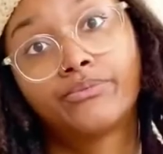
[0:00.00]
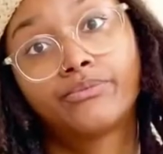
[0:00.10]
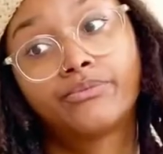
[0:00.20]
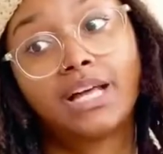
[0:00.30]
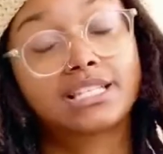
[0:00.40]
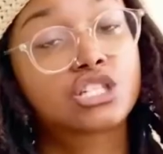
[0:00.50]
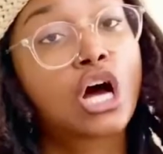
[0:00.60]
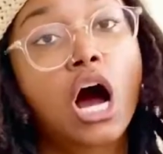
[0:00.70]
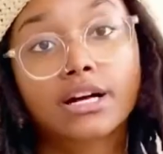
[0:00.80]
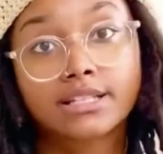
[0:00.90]
That's
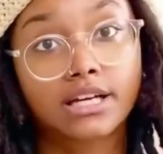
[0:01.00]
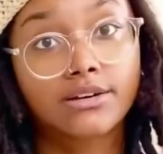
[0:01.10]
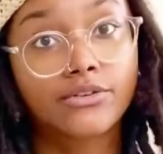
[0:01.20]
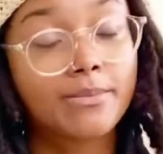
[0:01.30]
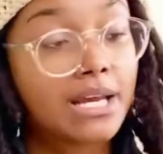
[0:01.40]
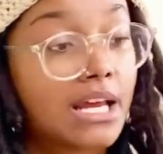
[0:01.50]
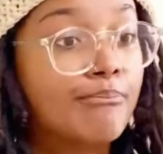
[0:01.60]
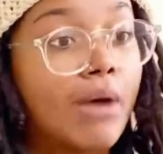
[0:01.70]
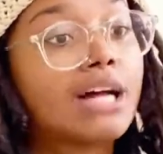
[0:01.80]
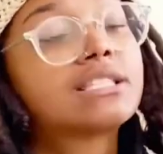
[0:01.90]
toxic for me.
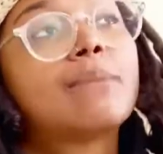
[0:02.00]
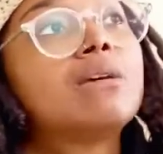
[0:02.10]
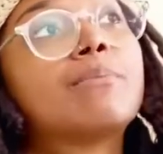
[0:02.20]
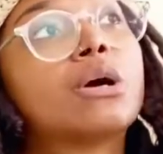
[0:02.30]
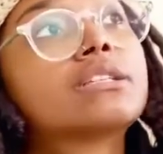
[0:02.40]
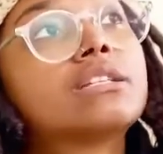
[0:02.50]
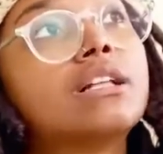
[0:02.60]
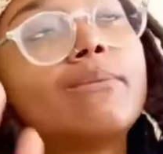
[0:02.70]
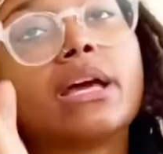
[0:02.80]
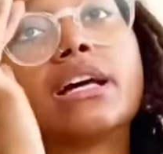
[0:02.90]
I say me personally
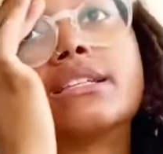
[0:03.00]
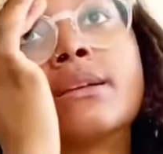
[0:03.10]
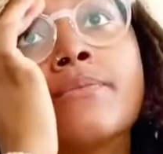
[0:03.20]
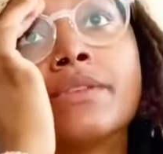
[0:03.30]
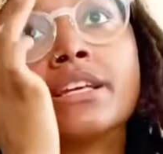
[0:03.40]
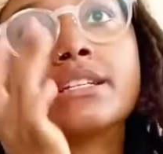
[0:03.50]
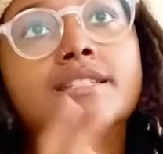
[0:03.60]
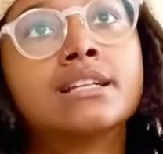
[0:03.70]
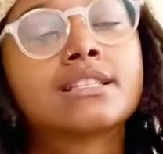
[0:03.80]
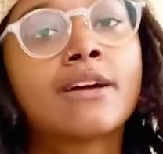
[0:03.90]
because
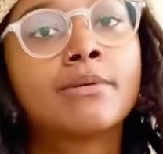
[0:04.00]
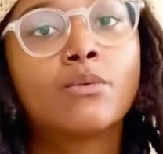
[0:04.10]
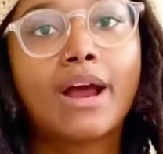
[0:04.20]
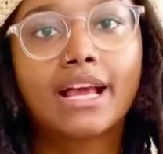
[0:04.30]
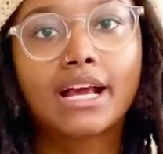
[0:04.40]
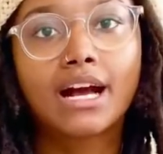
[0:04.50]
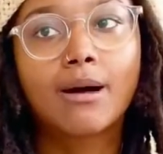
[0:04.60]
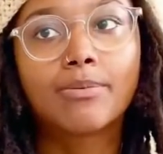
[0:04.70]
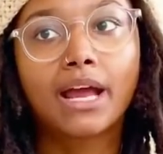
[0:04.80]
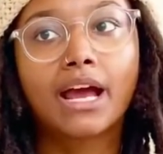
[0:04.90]
since I've been waking
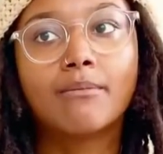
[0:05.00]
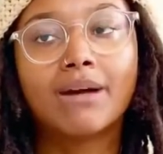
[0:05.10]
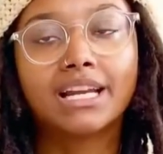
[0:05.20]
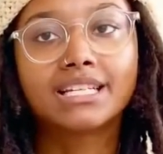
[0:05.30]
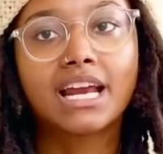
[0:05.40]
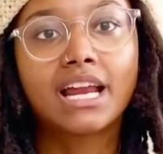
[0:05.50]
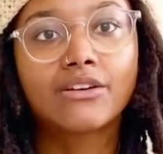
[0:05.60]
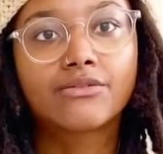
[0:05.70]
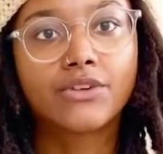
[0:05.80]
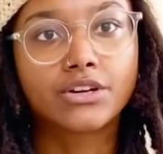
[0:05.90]
up and meditating
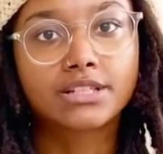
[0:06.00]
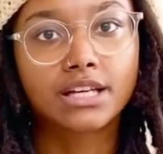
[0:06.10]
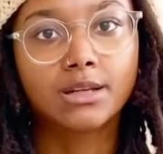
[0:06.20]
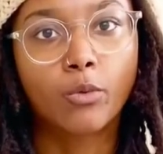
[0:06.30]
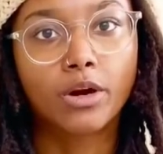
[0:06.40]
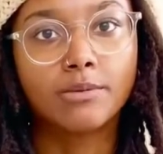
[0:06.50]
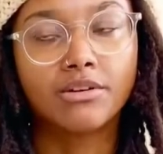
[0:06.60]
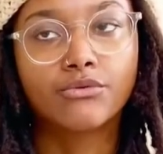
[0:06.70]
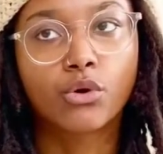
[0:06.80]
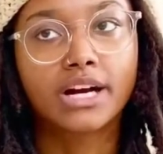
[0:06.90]
first thing in the morning
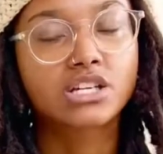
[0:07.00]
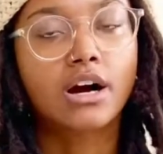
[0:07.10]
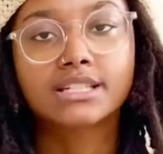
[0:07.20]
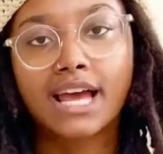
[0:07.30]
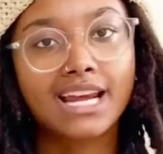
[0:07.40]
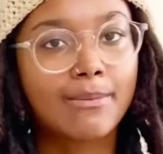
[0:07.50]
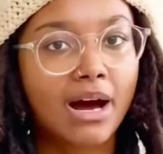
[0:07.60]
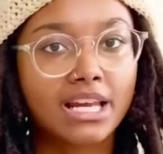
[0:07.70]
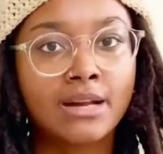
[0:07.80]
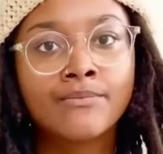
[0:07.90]
before I talk to
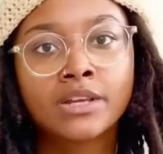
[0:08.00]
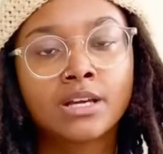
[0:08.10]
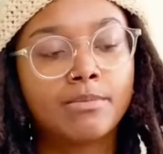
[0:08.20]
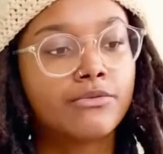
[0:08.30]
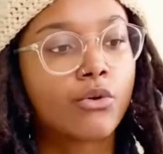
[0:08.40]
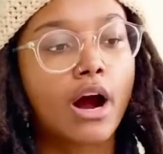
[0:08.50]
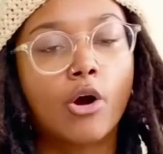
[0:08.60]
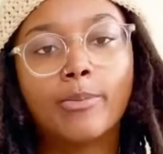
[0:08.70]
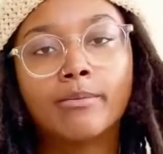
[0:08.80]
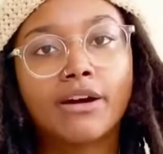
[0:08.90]
anybody, before I
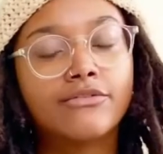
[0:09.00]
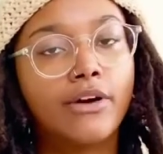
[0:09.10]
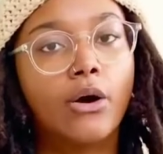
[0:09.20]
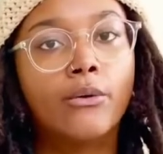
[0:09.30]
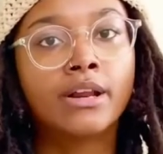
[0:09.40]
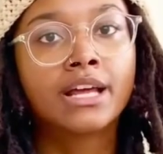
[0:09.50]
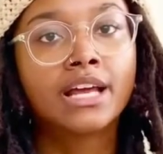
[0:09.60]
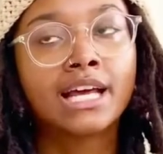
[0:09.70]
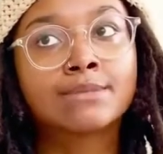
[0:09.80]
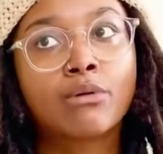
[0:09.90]
open my phone,
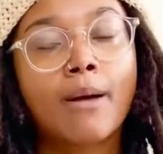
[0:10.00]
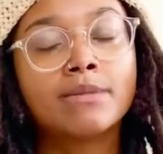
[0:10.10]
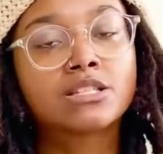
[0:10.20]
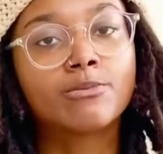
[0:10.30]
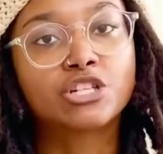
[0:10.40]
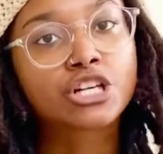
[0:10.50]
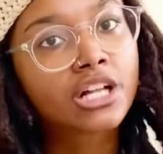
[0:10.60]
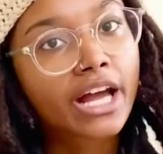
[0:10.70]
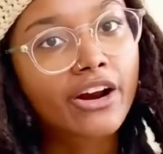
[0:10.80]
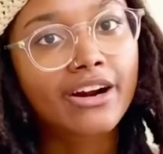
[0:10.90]
it's brought me so much
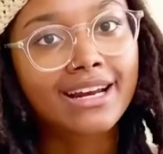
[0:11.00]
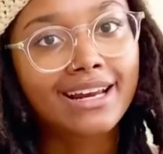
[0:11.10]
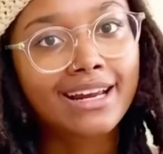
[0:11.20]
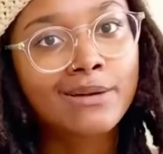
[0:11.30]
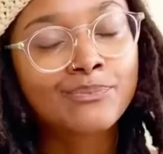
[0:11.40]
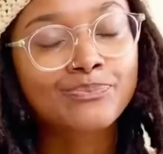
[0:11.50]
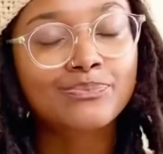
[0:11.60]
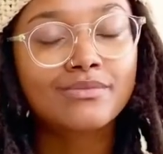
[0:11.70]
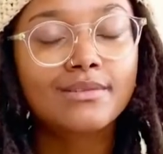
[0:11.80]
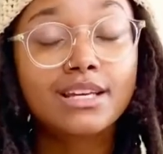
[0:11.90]
clarity,
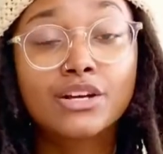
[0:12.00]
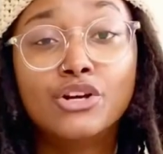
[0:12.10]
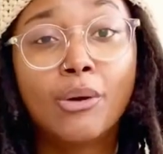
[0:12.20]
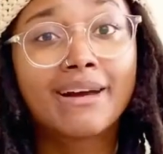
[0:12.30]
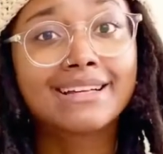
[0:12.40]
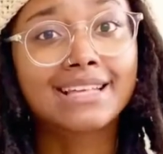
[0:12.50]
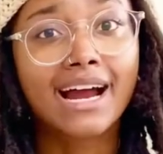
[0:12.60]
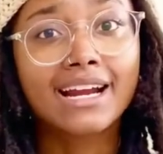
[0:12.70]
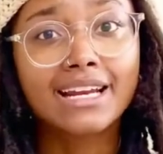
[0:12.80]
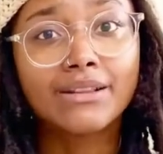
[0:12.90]
no anxiety.